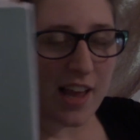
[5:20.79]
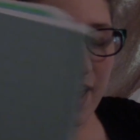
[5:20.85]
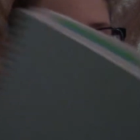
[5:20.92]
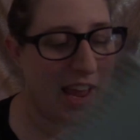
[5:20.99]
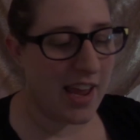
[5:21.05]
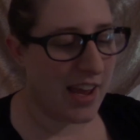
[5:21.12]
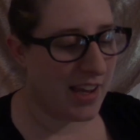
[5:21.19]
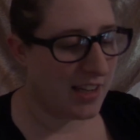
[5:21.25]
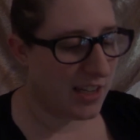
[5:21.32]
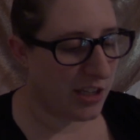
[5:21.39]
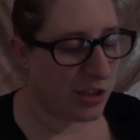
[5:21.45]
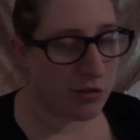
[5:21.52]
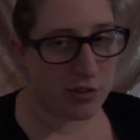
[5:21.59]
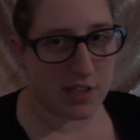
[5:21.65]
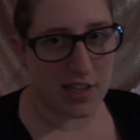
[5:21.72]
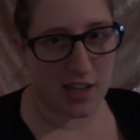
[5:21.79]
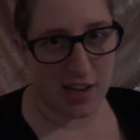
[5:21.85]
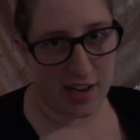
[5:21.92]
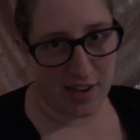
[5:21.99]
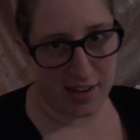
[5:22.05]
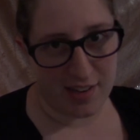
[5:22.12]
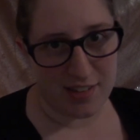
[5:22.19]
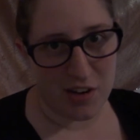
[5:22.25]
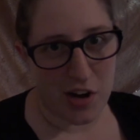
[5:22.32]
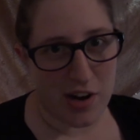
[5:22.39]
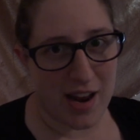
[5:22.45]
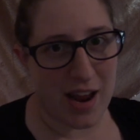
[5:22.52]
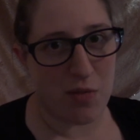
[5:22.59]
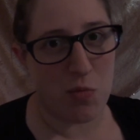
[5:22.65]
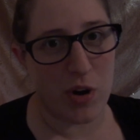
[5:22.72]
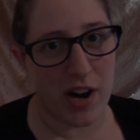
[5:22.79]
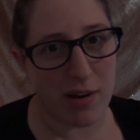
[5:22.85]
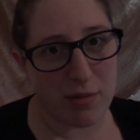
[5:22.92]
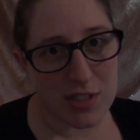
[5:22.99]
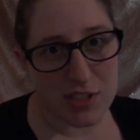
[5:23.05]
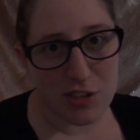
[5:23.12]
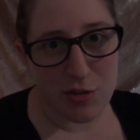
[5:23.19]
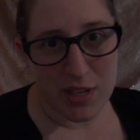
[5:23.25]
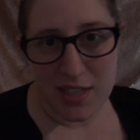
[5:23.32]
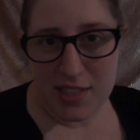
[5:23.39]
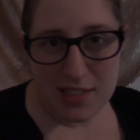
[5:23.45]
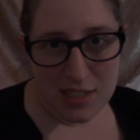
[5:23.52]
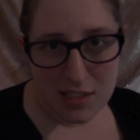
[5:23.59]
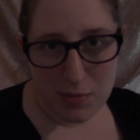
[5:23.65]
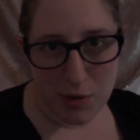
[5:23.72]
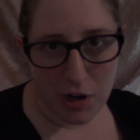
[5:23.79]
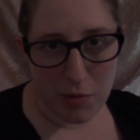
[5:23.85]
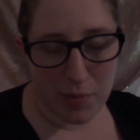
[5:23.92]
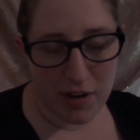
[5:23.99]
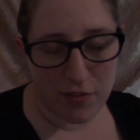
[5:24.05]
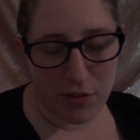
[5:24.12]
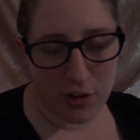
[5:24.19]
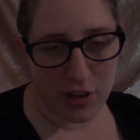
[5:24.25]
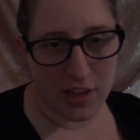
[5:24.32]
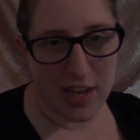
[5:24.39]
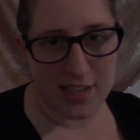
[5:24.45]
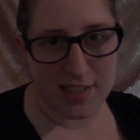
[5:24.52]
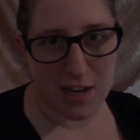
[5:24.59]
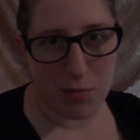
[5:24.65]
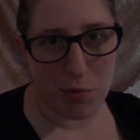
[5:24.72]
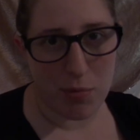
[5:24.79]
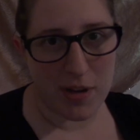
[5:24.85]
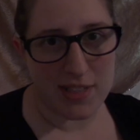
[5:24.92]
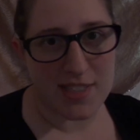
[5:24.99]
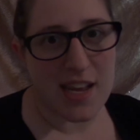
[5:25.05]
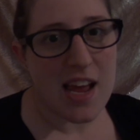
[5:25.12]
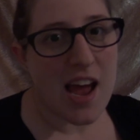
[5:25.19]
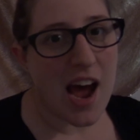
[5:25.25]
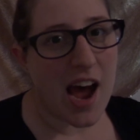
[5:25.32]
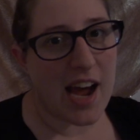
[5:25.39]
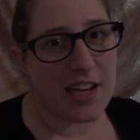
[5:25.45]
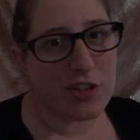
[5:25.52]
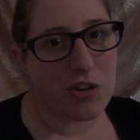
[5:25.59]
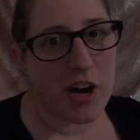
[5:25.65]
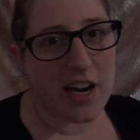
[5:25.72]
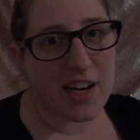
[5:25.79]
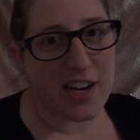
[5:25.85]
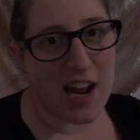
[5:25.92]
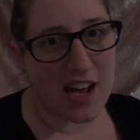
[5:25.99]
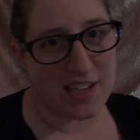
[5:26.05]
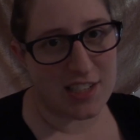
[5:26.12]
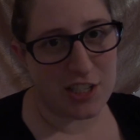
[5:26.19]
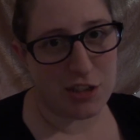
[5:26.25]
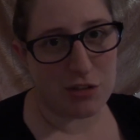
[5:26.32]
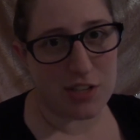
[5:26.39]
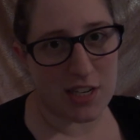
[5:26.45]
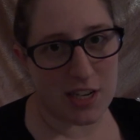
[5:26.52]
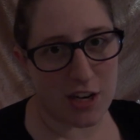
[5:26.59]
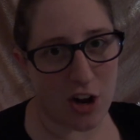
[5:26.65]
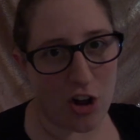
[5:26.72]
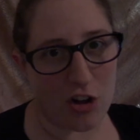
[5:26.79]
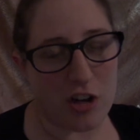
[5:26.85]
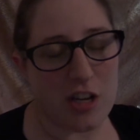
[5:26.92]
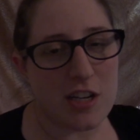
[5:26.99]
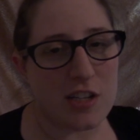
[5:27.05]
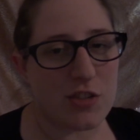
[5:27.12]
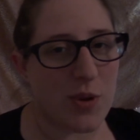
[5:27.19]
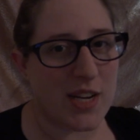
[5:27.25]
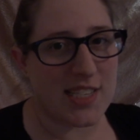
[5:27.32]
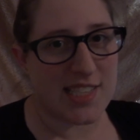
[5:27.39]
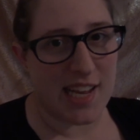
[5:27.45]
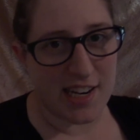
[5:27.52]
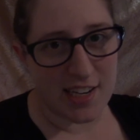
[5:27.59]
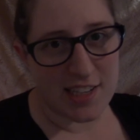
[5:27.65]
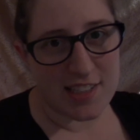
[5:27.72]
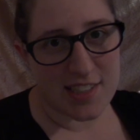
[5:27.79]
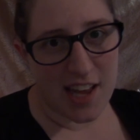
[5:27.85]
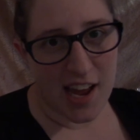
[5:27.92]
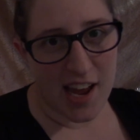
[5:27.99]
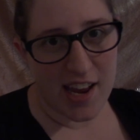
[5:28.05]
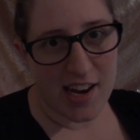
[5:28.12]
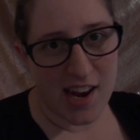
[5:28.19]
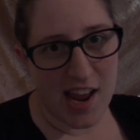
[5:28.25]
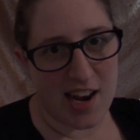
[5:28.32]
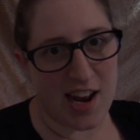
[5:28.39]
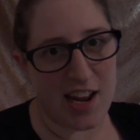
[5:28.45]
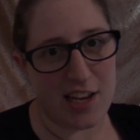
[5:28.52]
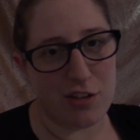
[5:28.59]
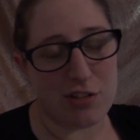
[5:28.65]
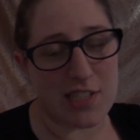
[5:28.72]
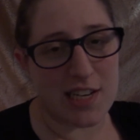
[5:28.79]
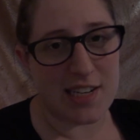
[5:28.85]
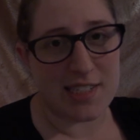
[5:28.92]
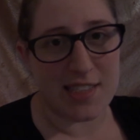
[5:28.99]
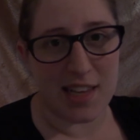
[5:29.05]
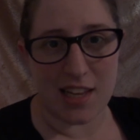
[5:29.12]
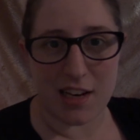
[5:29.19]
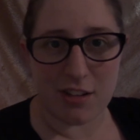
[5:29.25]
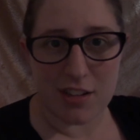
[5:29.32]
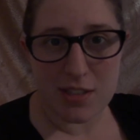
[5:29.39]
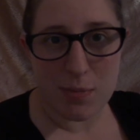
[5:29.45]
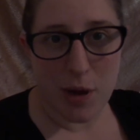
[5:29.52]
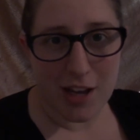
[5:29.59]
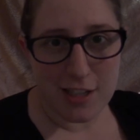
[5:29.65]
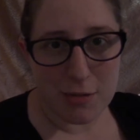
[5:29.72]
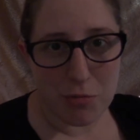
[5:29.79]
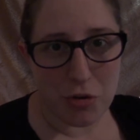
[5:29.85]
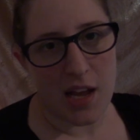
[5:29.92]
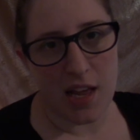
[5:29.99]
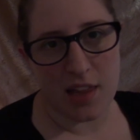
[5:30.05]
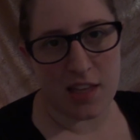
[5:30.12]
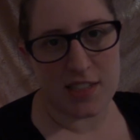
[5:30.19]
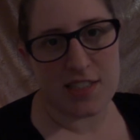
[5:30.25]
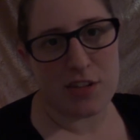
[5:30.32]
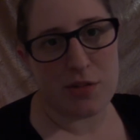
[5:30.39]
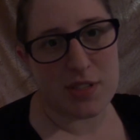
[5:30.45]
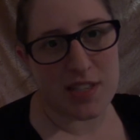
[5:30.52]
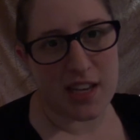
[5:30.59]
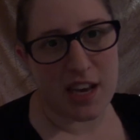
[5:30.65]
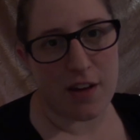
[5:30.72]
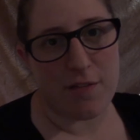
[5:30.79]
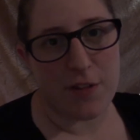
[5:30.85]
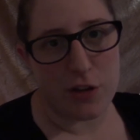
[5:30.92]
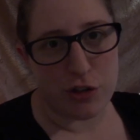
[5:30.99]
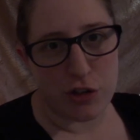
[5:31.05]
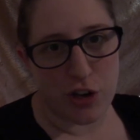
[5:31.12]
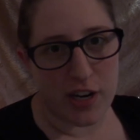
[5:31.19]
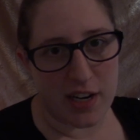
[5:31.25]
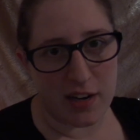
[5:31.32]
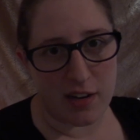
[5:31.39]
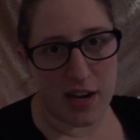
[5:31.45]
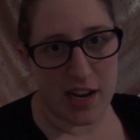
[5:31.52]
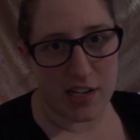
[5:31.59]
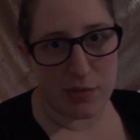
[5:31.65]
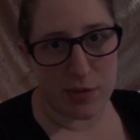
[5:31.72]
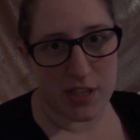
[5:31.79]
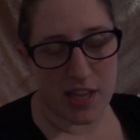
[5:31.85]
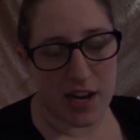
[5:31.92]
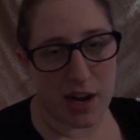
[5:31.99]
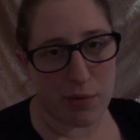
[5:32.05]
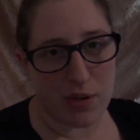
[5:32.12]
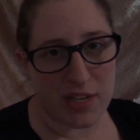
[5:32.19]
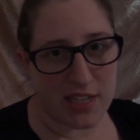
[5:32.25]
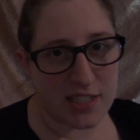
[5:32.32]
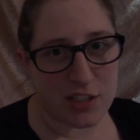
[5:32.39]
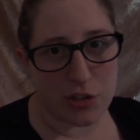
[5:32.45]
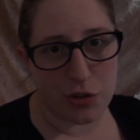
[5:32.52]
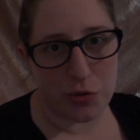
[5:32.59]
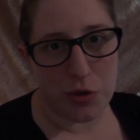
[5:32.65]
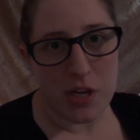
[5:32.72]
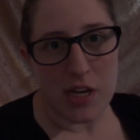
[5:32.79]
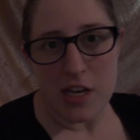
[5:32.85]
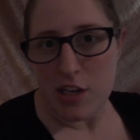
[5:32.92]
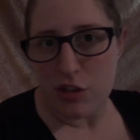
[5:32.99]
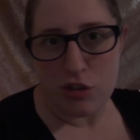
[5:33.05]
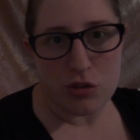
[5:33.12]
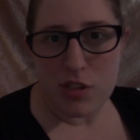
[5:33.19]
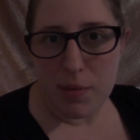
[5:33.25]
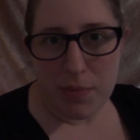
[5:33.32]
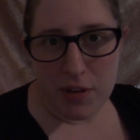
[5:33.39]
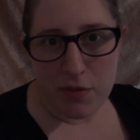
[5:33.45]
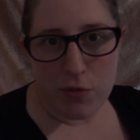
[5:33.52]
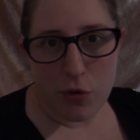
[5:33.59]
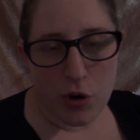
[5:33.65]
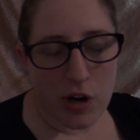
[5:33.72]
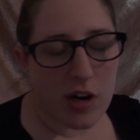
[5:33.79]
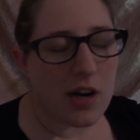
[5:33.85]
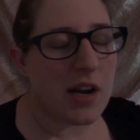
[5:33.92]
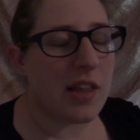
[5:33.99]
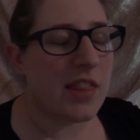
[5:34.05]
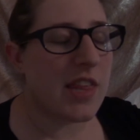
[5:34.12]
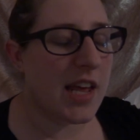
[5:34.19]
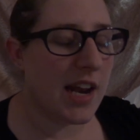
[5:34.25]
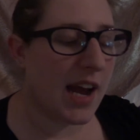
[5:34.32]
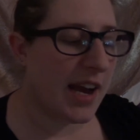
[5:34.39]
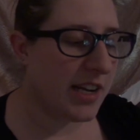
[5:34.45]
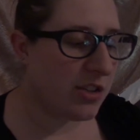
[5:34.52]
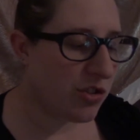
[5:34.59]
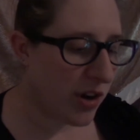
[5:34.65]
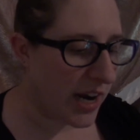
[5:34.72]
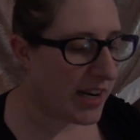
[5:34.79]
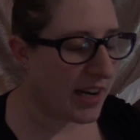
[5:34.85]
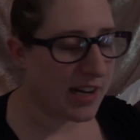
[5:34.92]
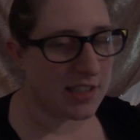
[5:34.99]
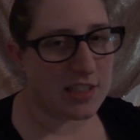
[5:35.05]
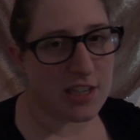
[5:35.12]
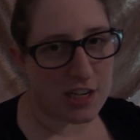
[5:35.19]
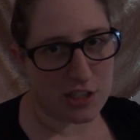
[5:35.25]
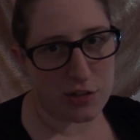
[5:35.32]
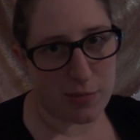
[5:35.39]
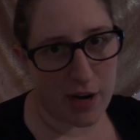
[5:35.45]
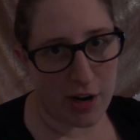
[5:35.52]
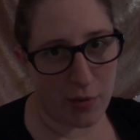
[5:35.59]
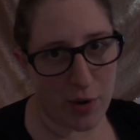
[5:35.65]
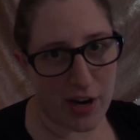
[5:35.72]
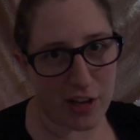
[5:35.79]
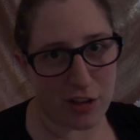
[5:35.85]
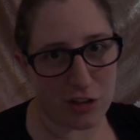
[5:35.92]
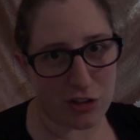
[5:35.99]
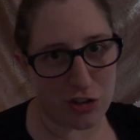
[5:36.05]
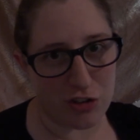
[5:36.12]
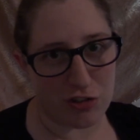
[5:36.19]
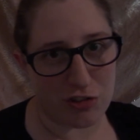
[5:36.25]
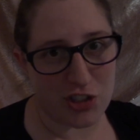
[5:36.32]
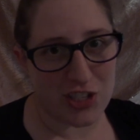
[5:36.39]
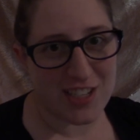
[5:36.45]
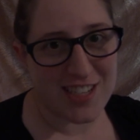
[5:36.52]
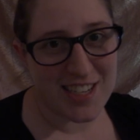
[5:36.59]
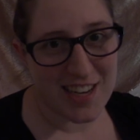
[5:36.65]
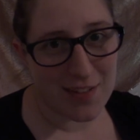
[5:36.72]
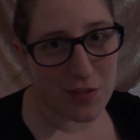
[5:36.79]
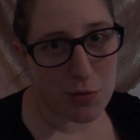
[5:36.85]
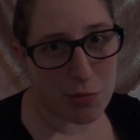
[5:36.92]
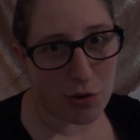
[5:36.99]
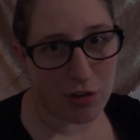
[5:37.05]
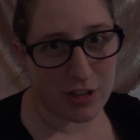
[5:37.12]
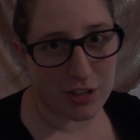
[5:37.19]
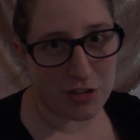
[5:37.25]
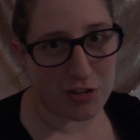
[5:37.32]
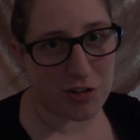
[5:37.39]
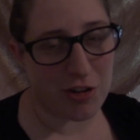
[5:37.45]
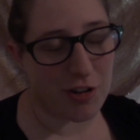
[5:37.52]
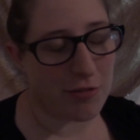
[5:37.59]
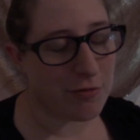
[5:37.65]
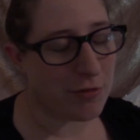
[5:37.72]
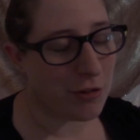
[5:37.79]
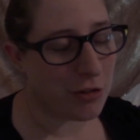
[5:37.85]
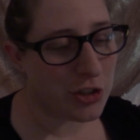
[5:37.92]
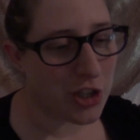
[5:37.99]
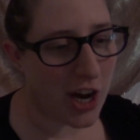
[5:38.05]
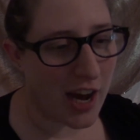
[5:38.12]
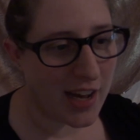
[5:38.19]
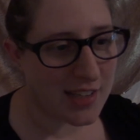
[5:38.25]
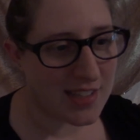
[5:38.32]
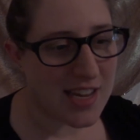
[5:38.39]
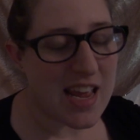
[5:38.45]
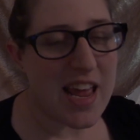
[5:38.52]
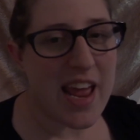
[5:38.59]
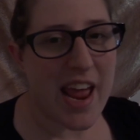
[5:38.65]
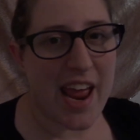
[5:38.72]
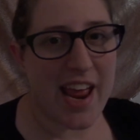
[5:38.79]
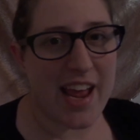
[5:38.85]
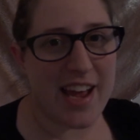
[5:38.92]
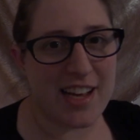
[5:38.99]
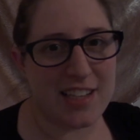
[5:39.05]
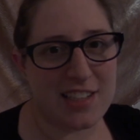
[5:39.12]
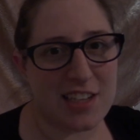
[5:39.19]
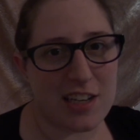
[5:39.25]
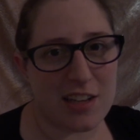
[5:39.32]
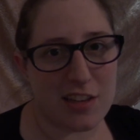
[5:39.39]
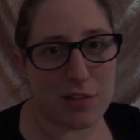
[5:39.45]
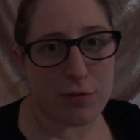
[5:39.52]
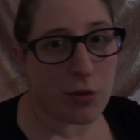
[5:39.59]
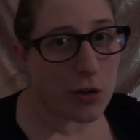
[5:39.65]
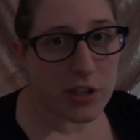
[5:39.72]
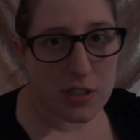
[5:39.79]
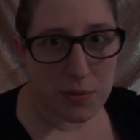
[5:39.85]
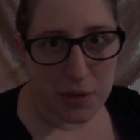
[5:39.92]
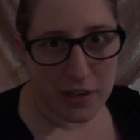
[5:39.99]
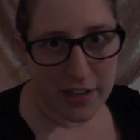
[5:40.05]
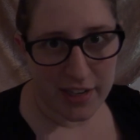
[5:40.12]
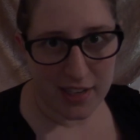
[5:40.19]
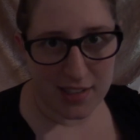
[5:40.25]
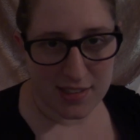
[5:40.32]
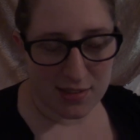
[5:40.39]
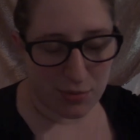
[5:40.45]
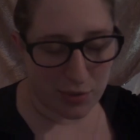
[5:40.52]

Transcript: and use it. And when I was doing this experiment for the last couple months, I tried not to use it at all. So I set it aside and I used it as little as possible, unless there was like a future engagement that I would need to do something for. Then I tried not to touch my regular journal, just to give the bullet journal a full shot and the full experience,